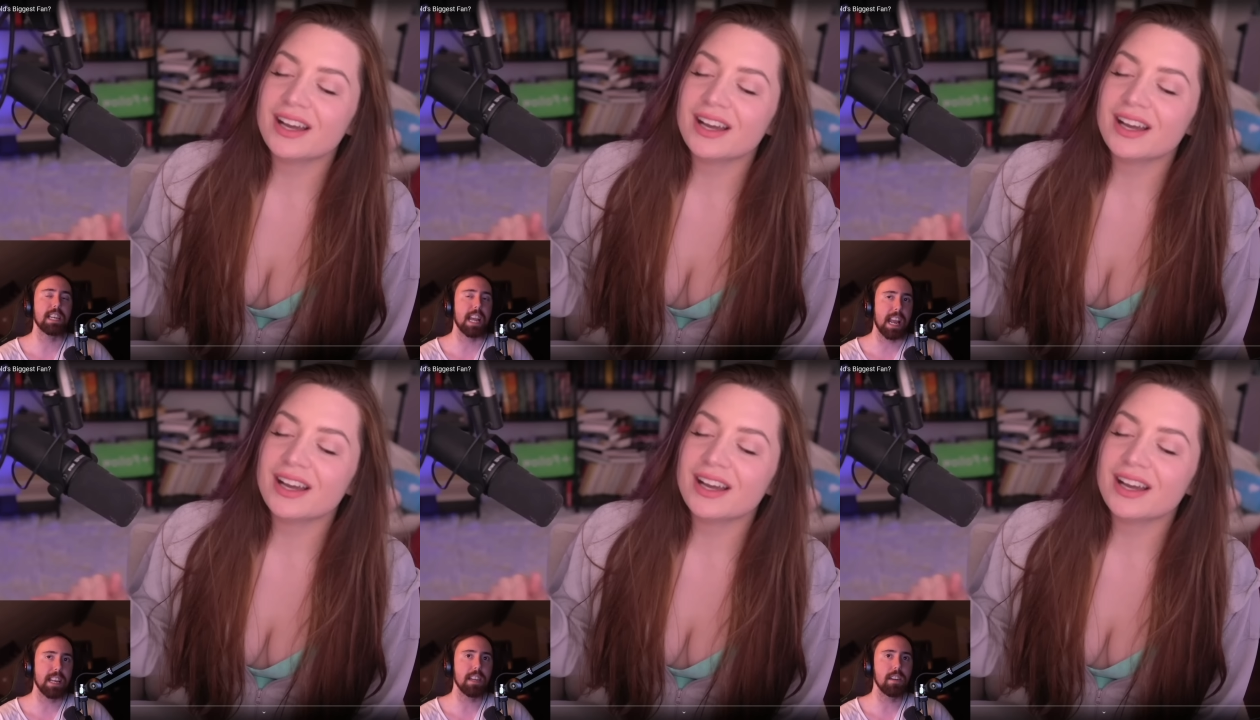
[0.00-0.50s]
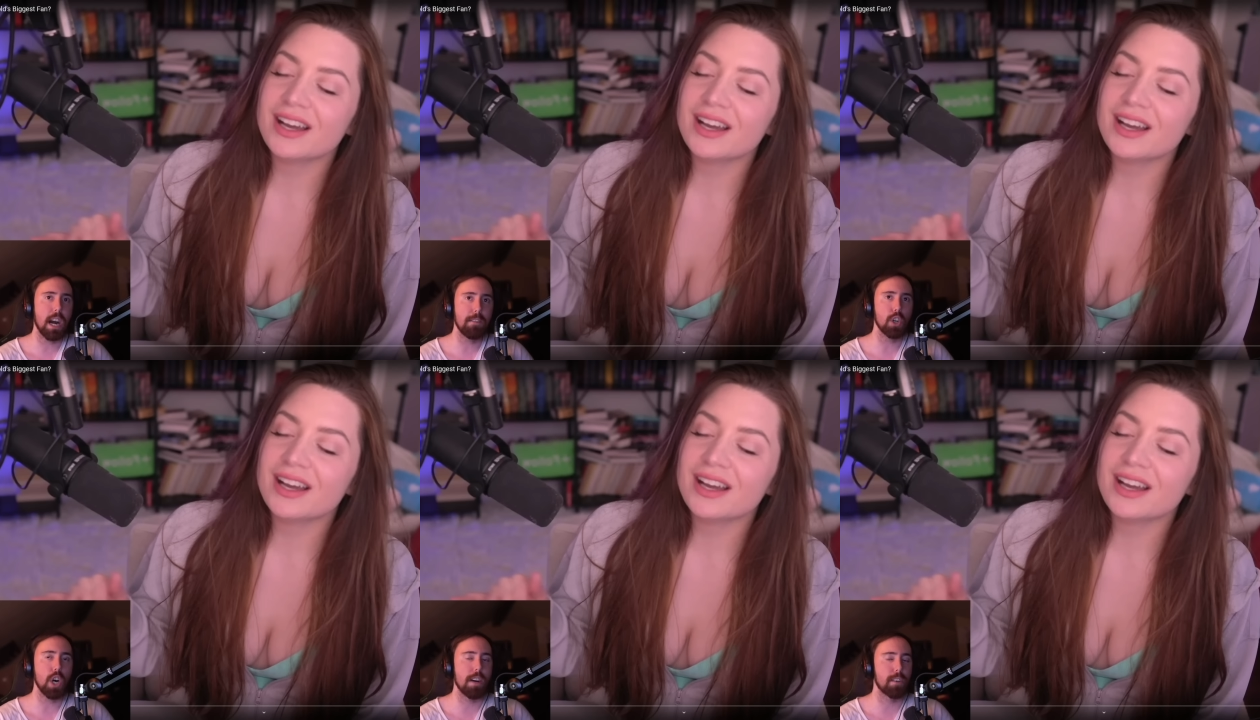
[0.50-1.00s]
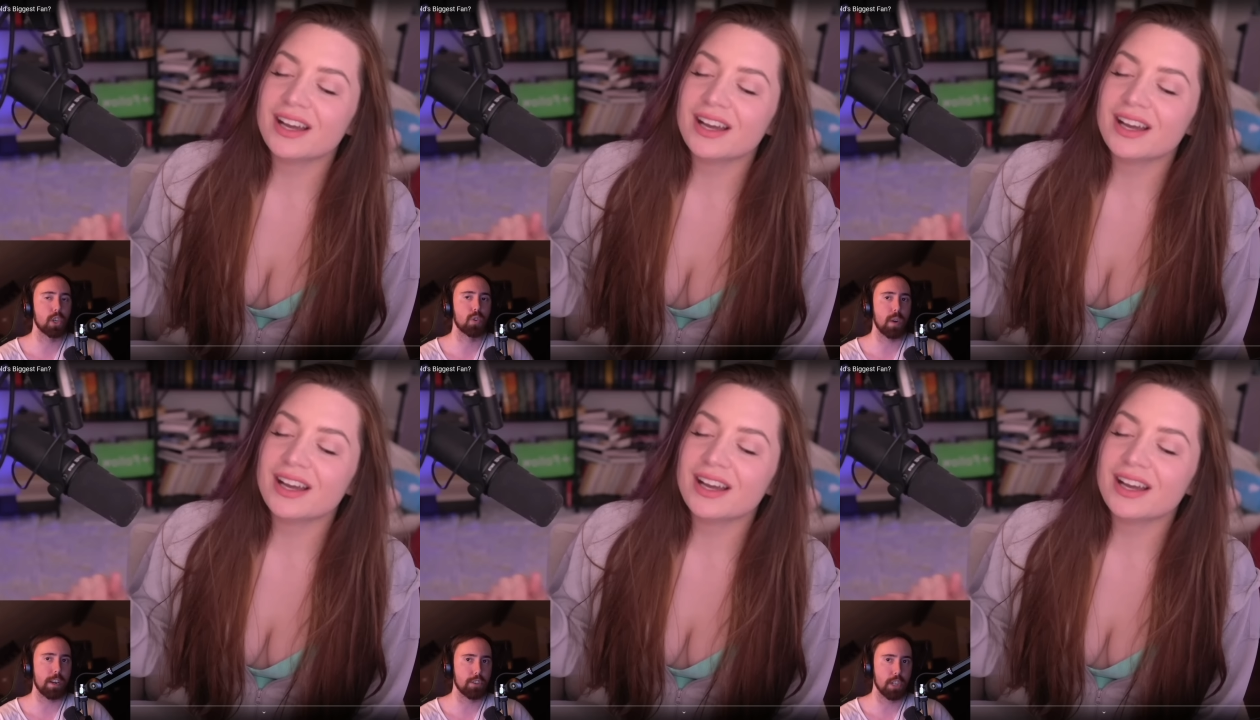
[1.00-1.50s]
Speaker 1: any level of
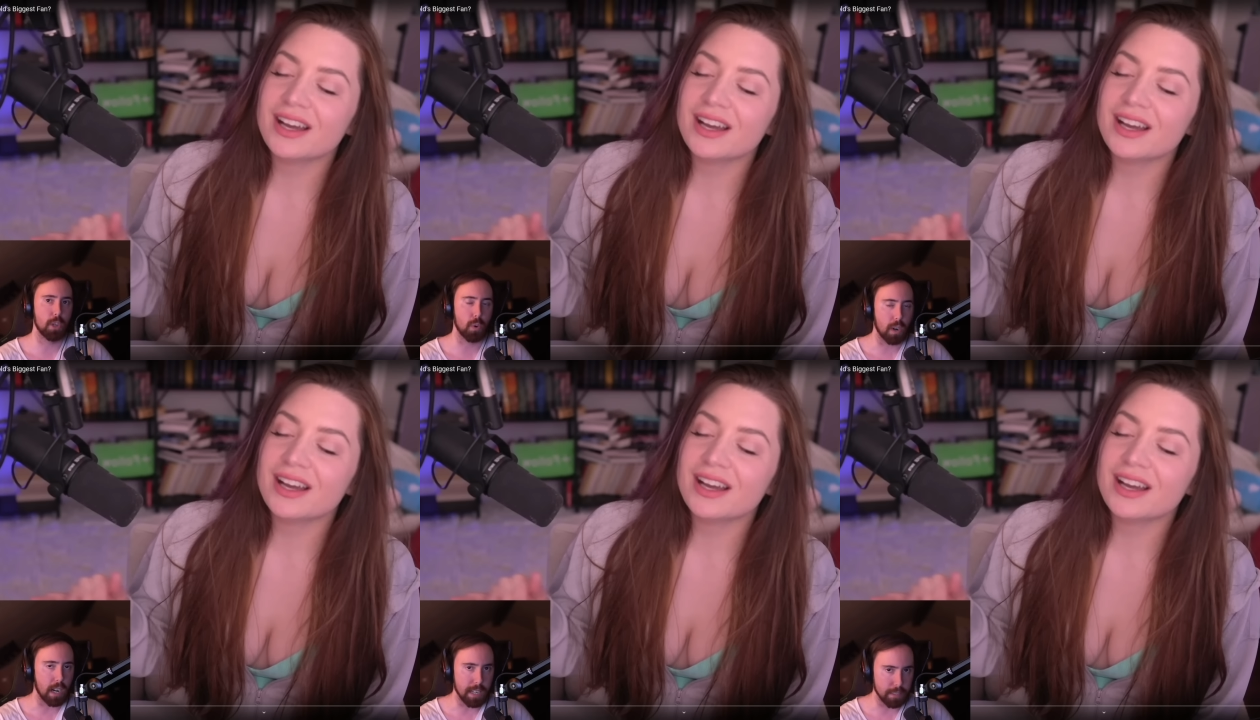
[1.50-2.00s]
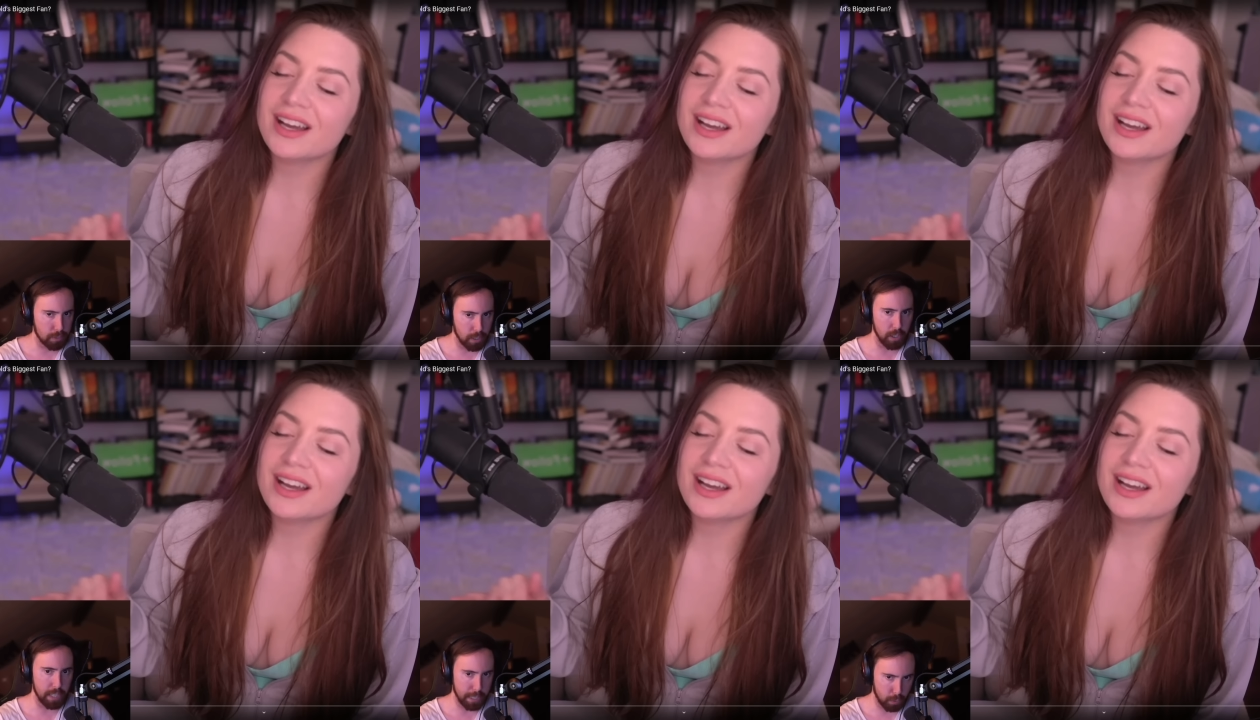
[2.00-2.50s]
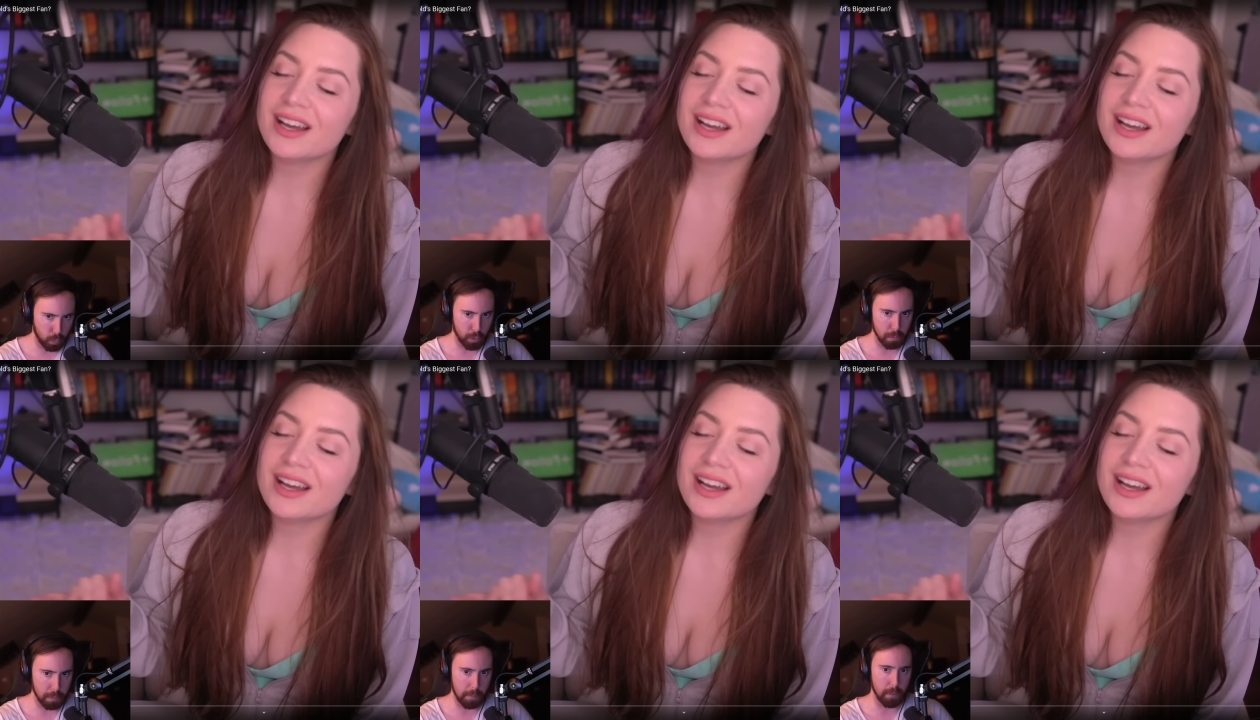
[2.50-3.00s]
aggression or hostility towards
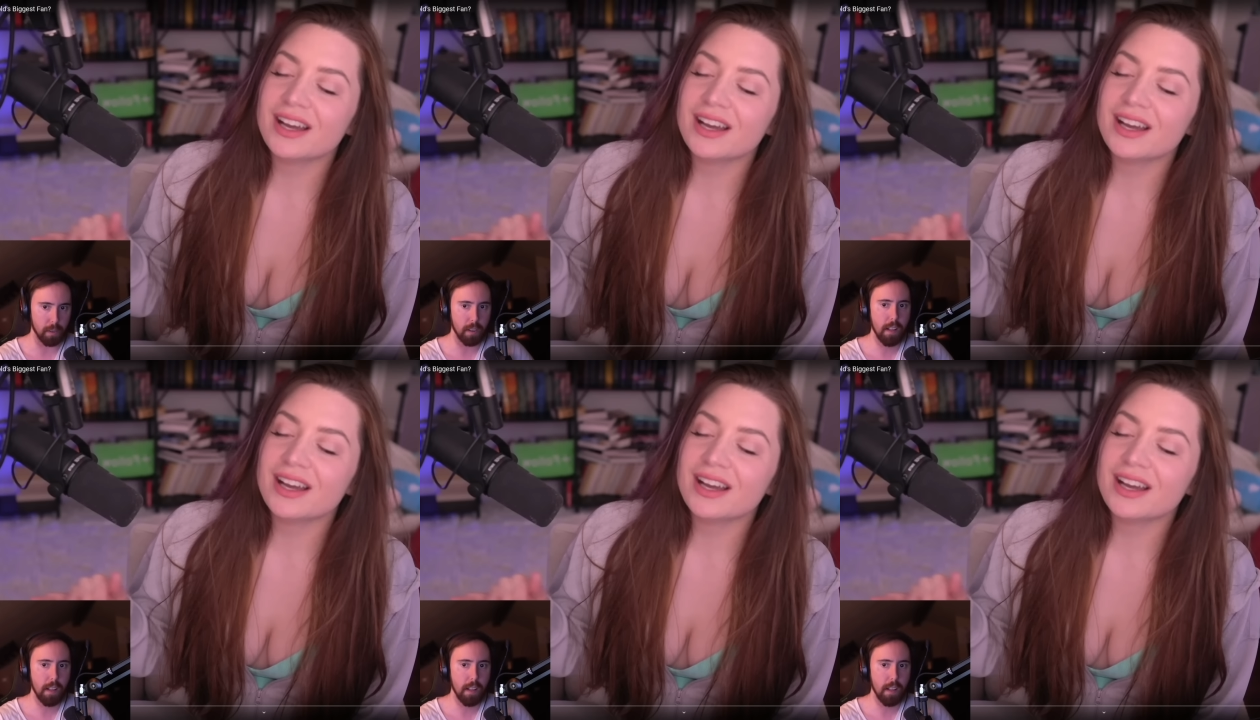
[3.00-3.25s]
people.